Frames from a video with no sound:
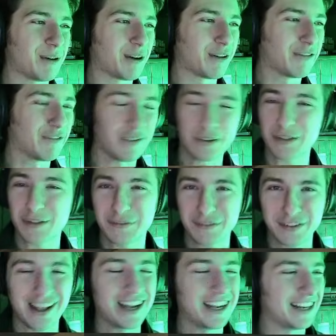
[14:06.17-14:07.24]
Our first
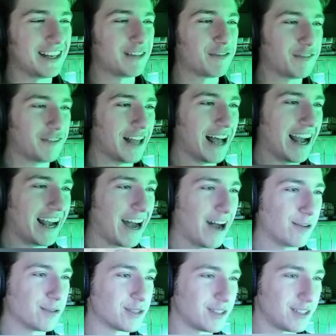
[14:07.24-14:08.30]
flight in
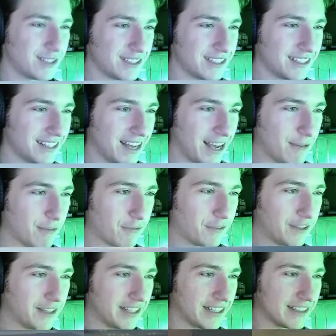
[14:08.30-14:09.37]
Flyout. I have a
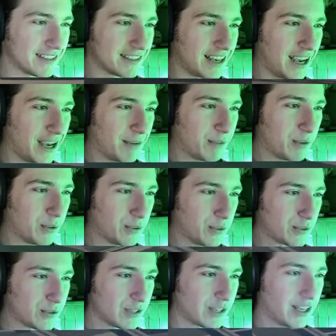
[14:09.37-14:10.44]
feeling this game
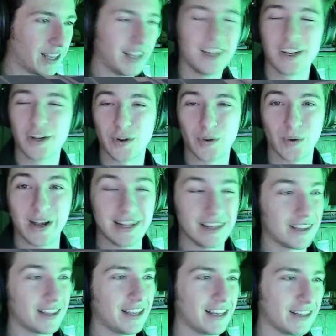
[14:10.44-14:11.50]
holds great
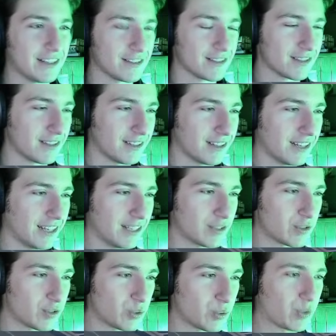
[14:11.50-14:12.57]
things in
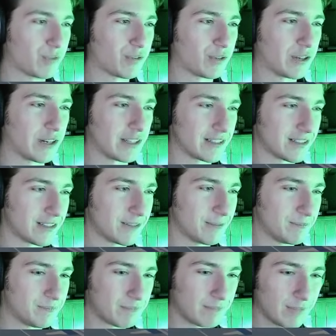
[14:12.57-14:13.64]
store for us.
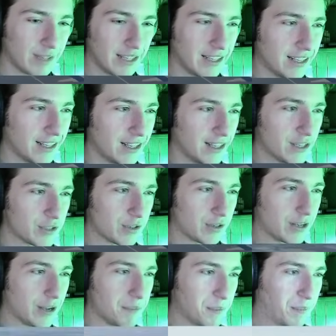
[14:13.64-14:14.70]
So a
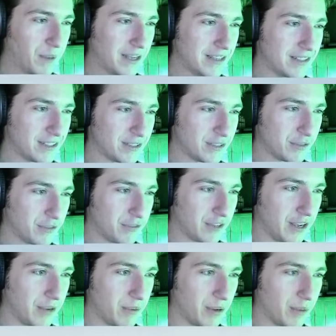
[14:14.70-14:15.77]
couple basics of
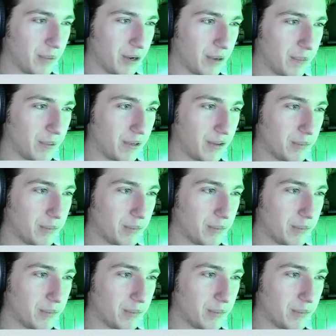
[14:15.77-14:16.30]
flight while we're up here.